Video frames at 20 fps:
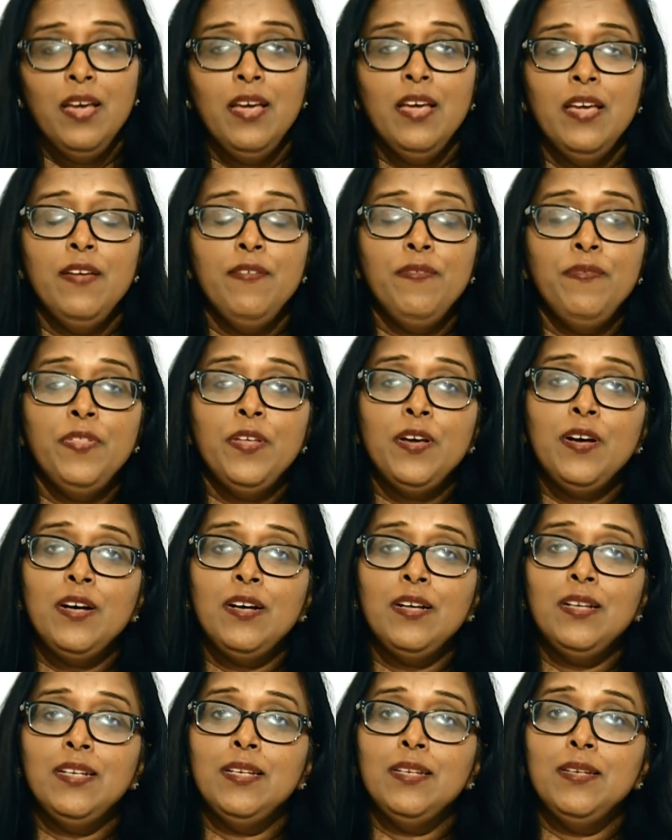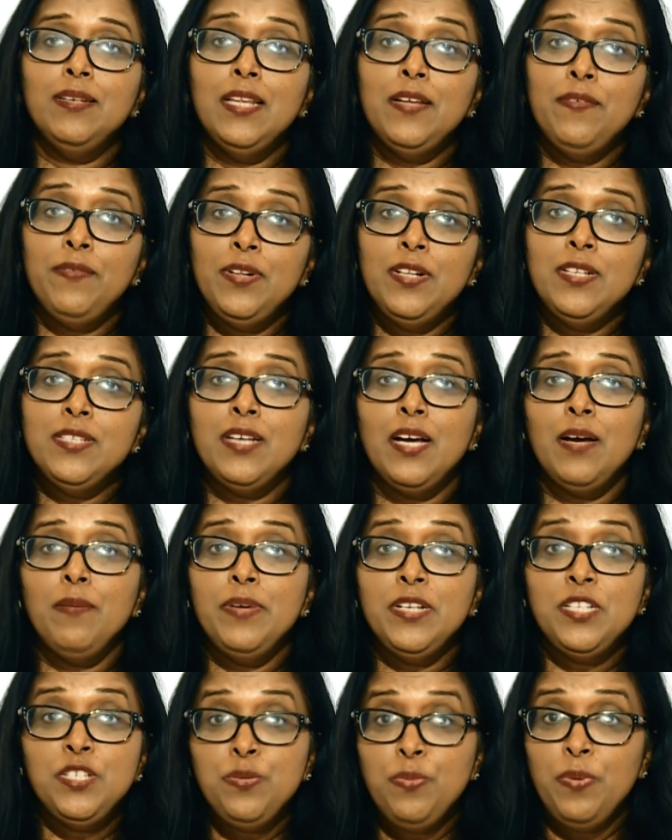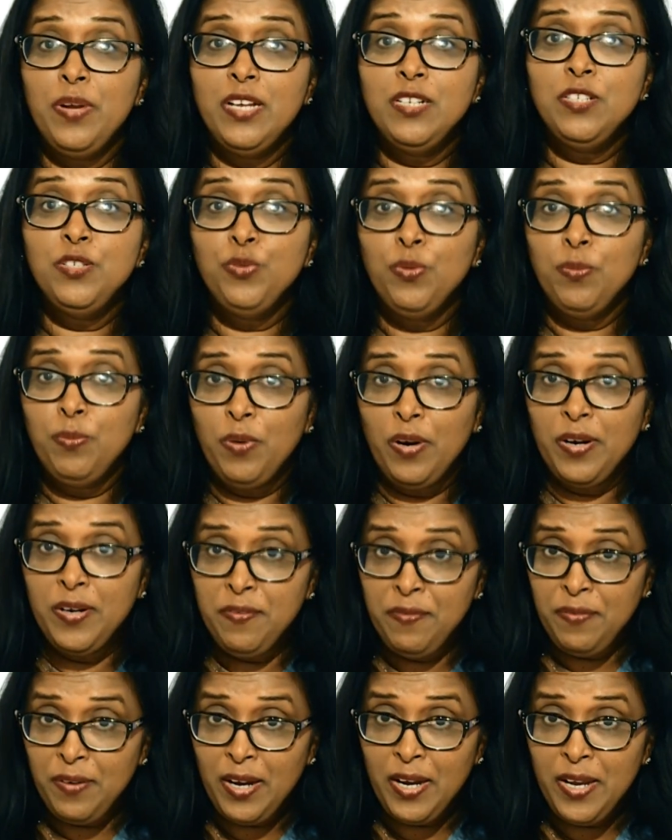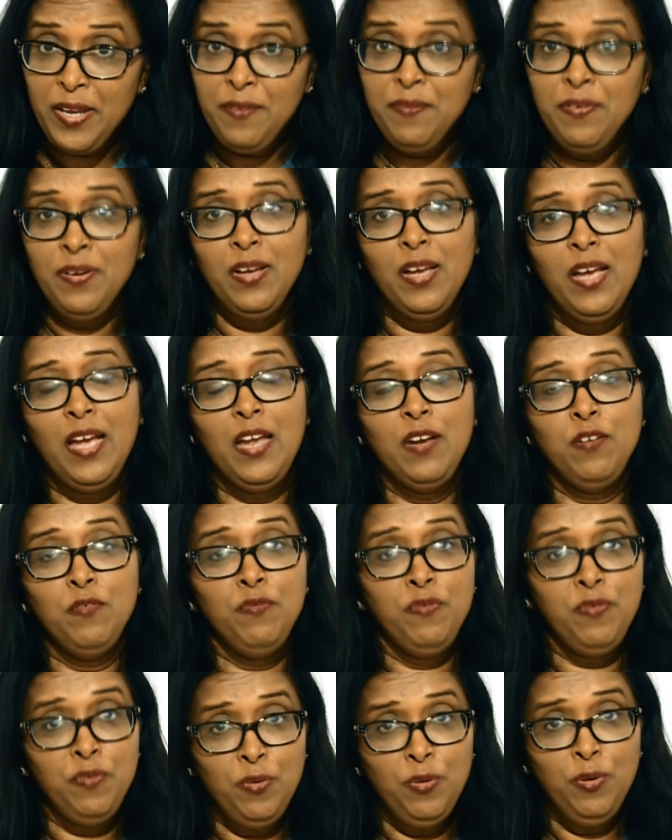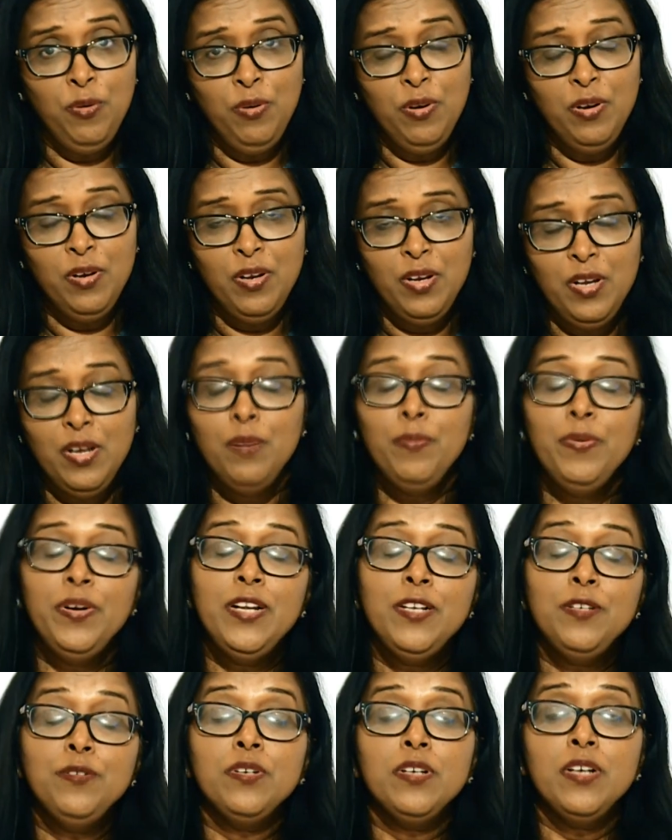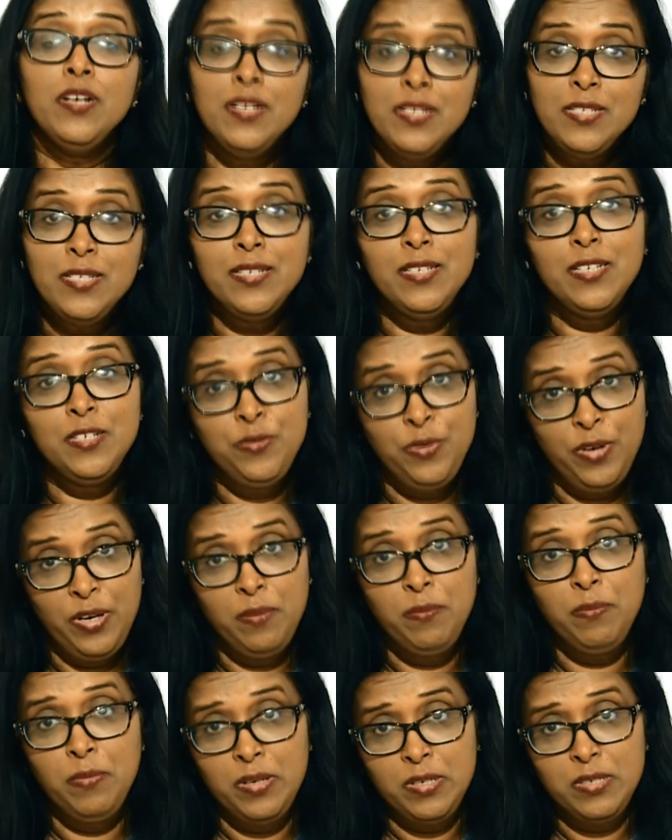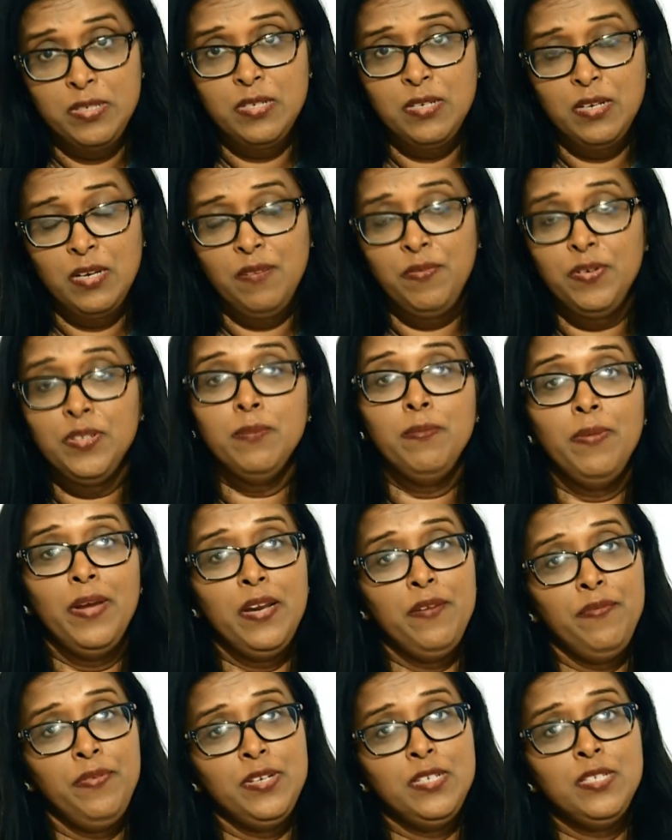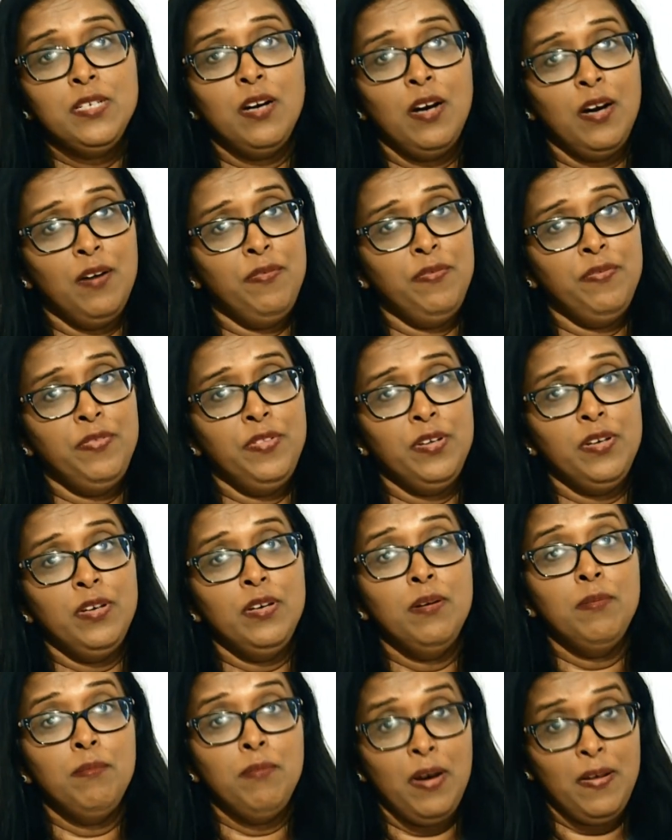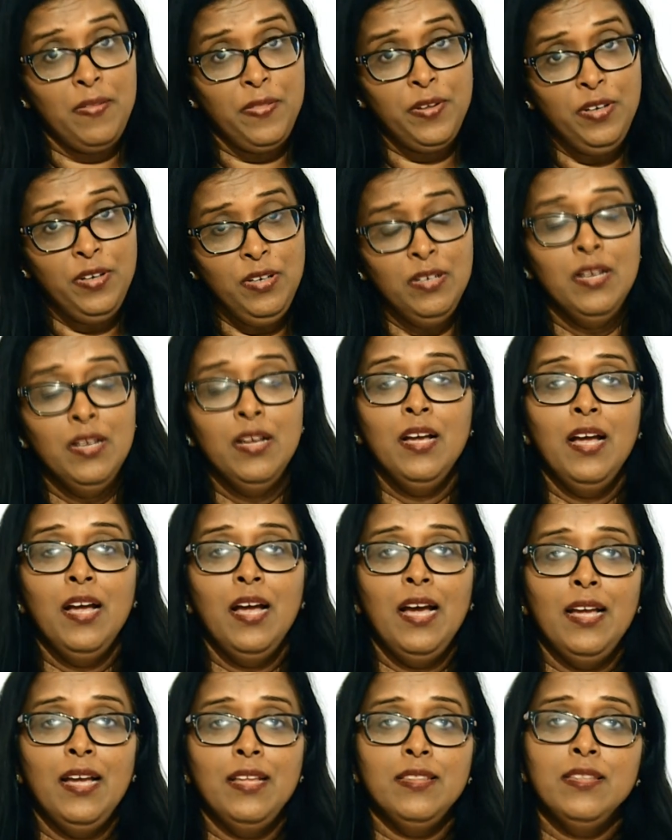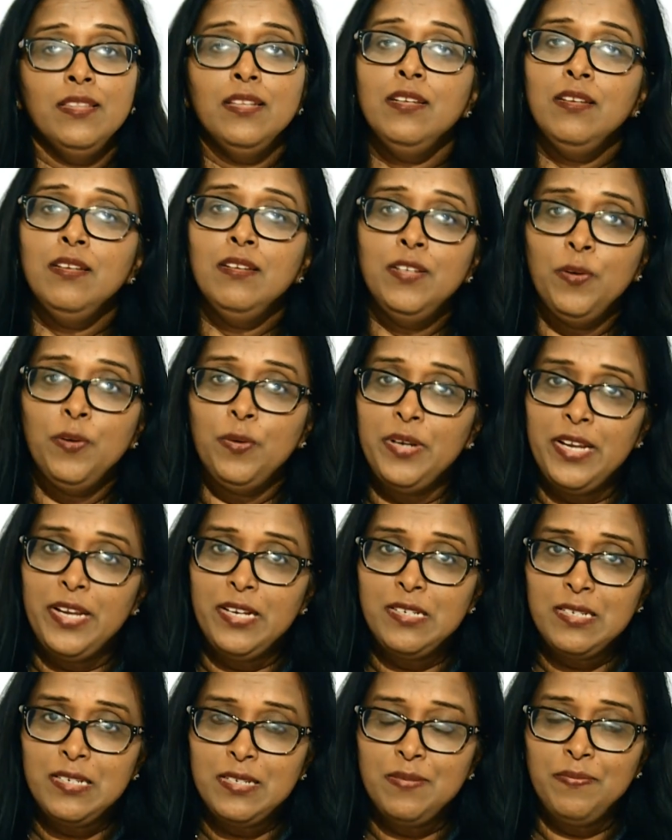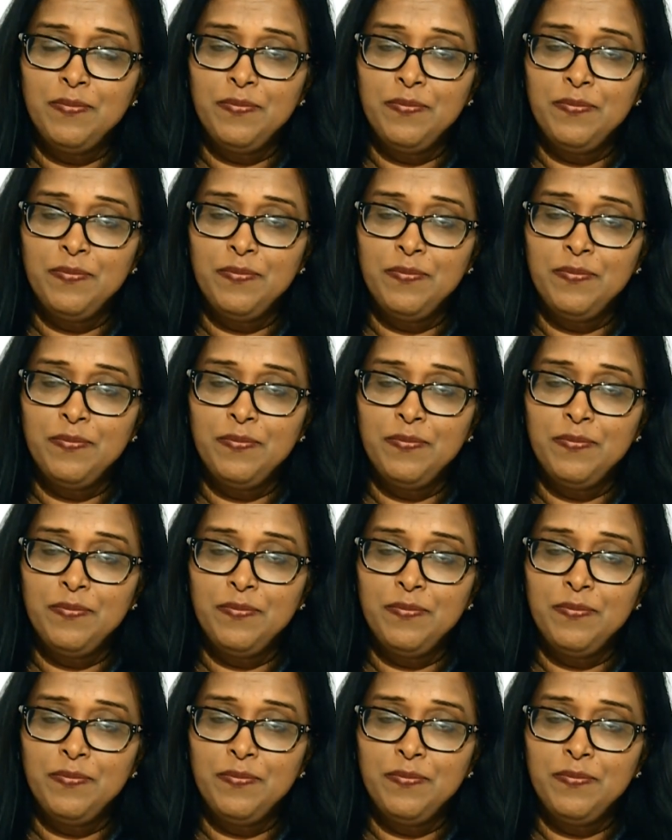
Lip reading: If their levels are between 2.5 and 4, we need to consider treatment for the benefit of the mother and the neonates.